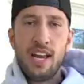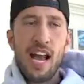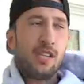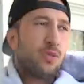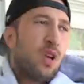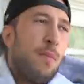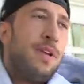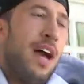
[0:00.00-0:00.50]
guys,
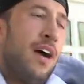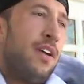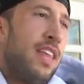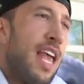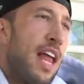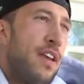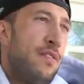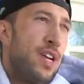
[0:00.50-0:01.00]
we're coming down to
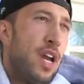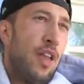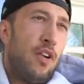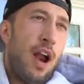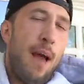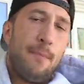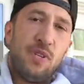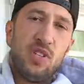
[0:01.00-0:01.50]
the end of
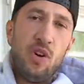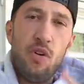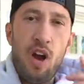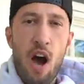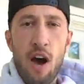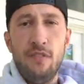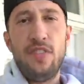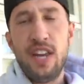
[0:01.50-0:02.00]
another episode
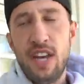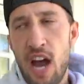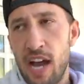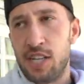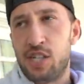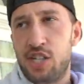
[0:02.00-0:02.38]
of The Night